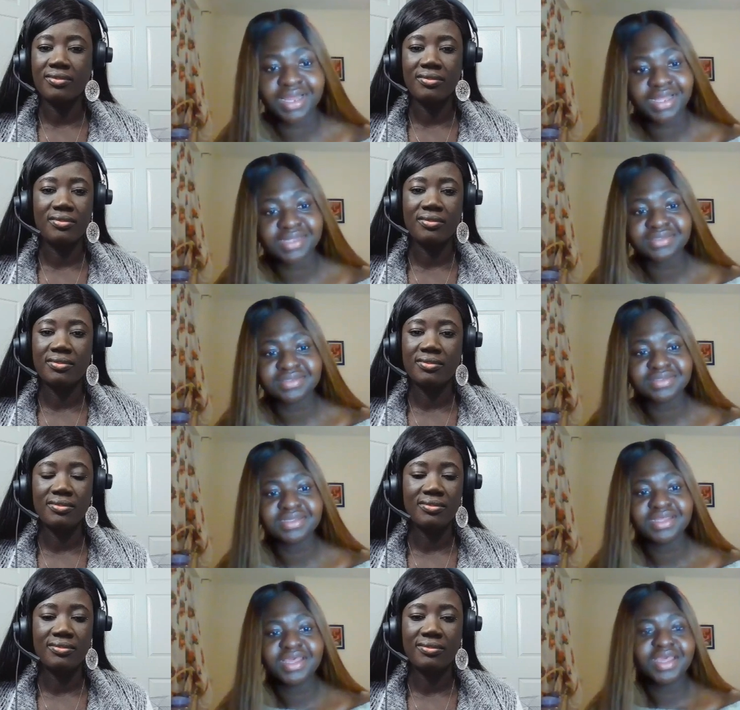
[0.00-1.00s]
Speaker 1: class.
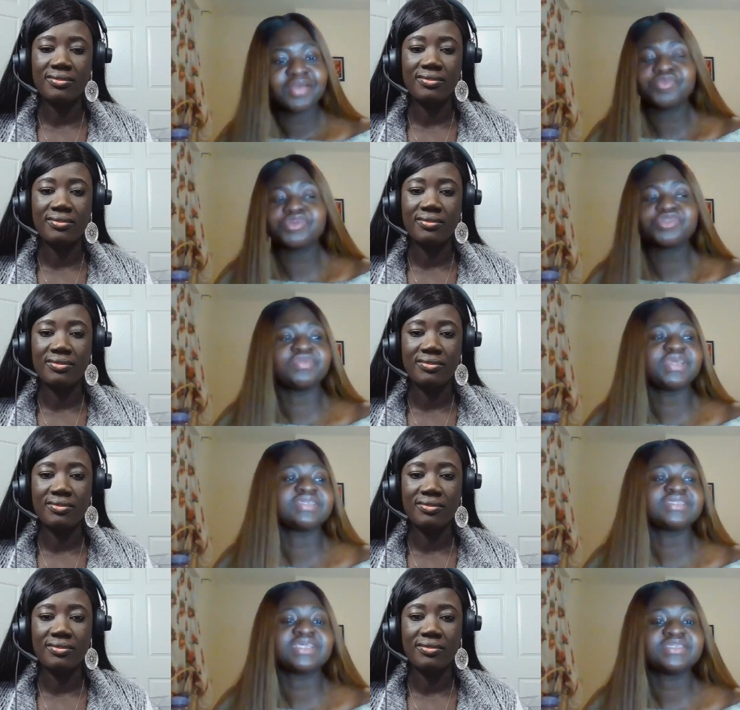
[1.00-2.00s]
Most of the
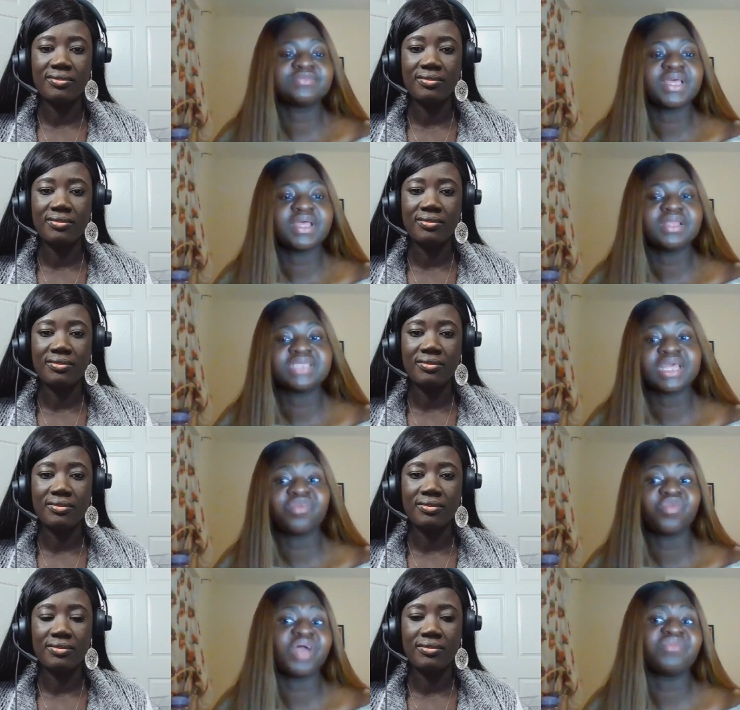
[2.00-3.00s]
assessments, like
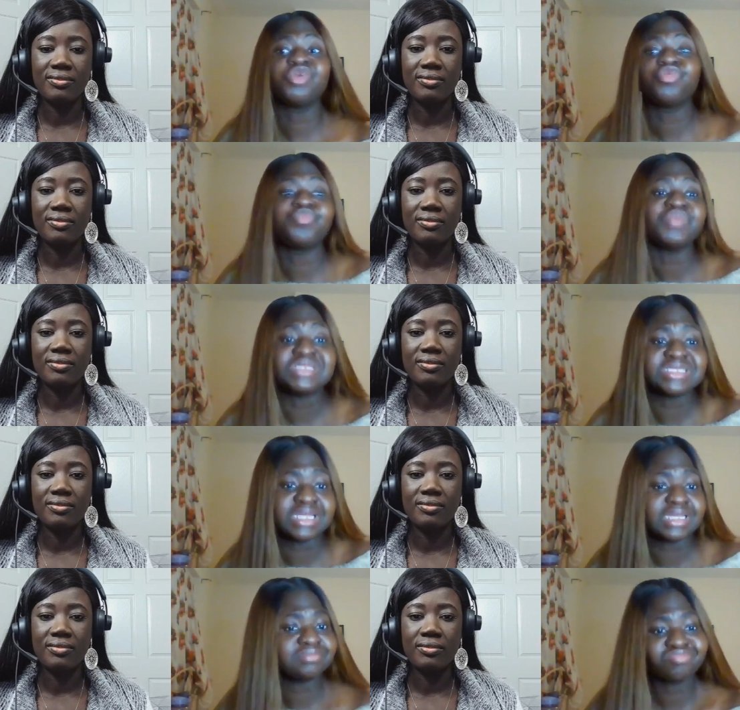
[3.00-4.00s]
if you have a group
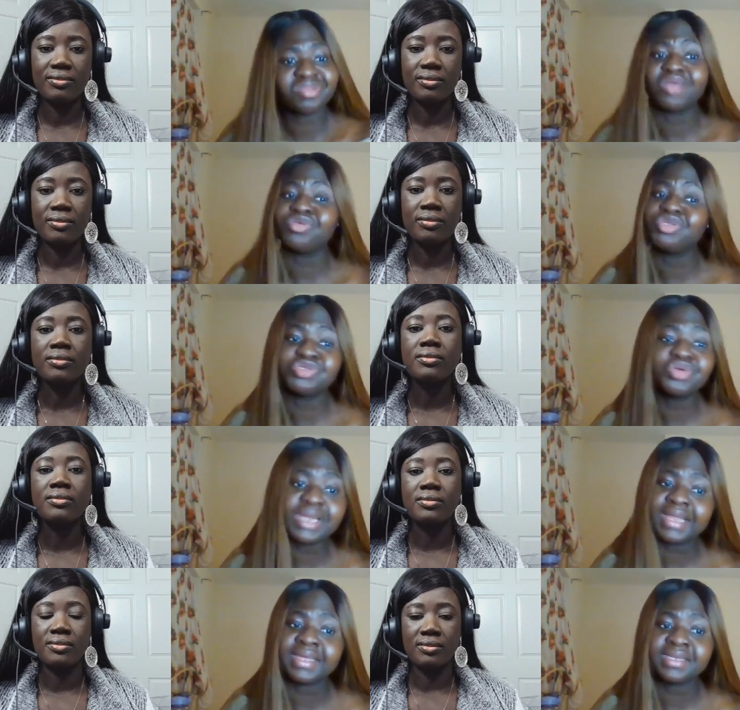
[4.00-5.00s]
meeting, can we do it
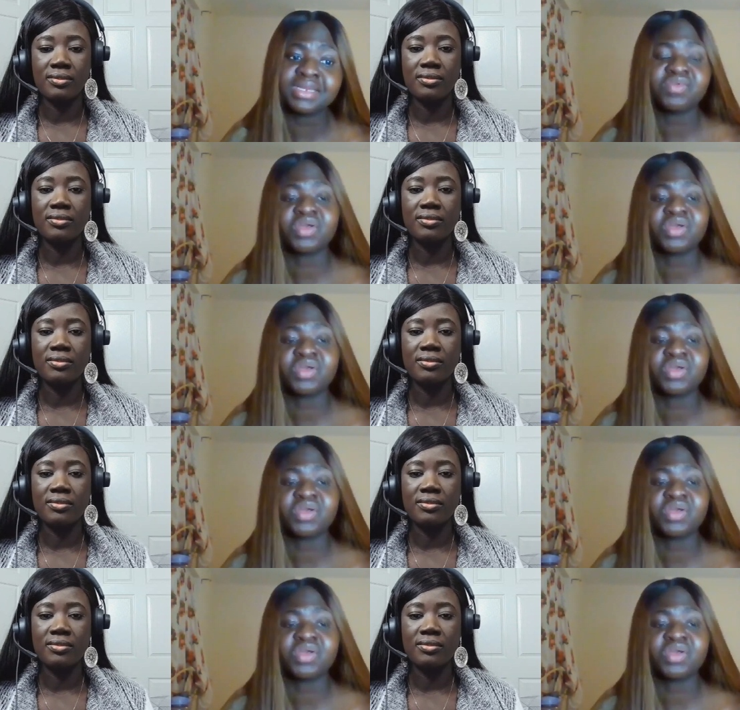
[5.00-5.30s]
online? If you